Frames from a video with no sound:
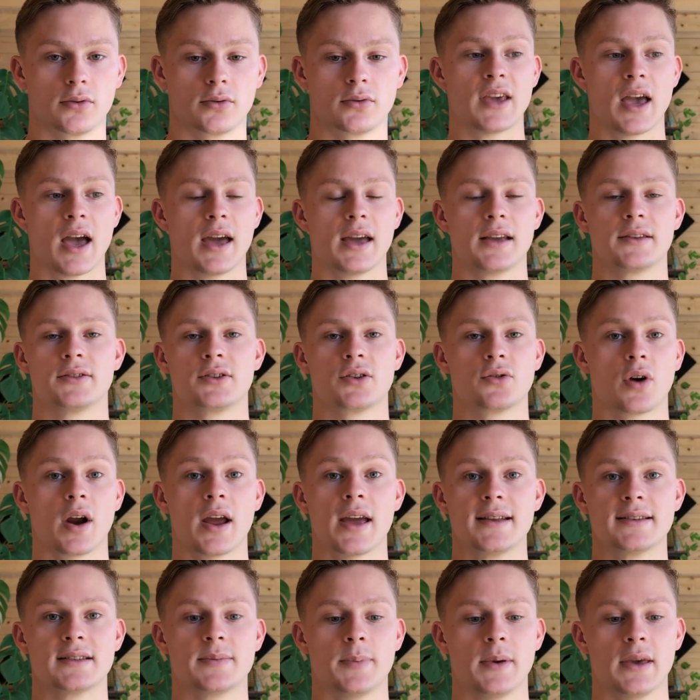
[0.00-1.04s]
Yeah, it's
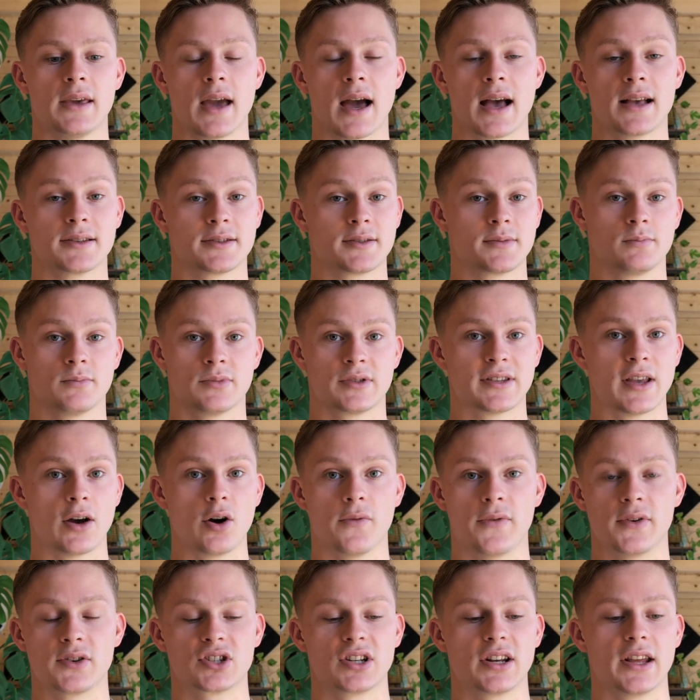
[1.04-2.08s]
great to be as
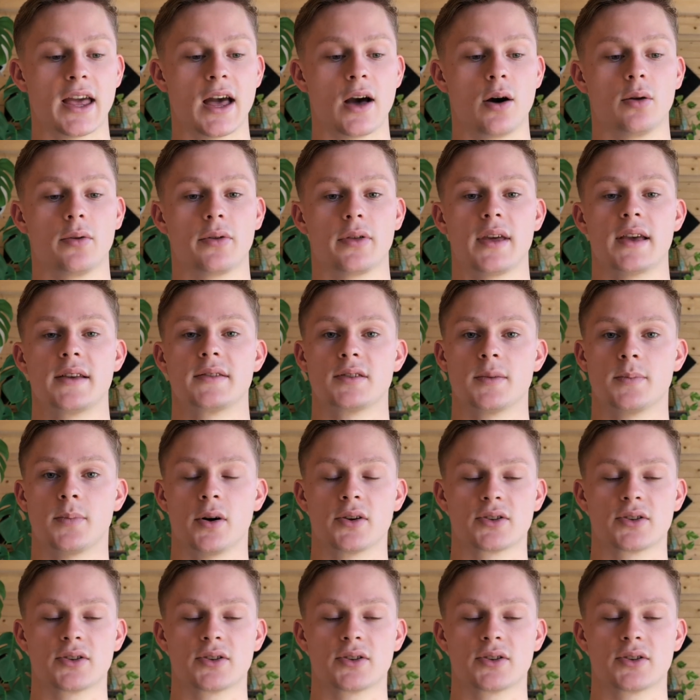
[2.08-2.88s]
selfishly healthy as you